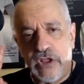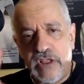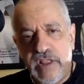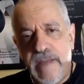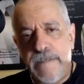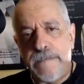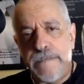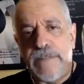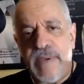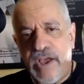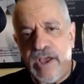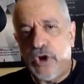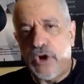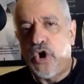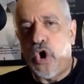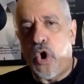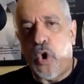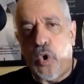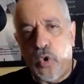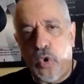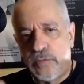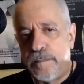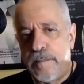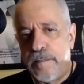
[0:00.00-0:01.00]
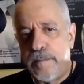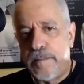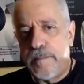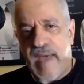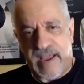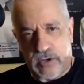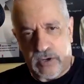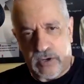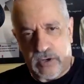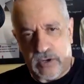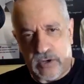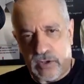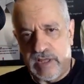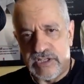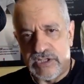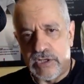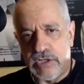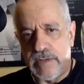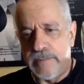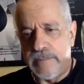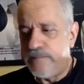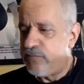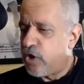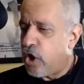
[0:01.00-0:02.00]
the Olympic gold
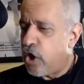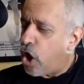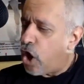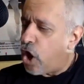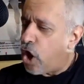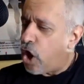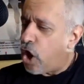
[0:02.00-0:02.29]
medalist,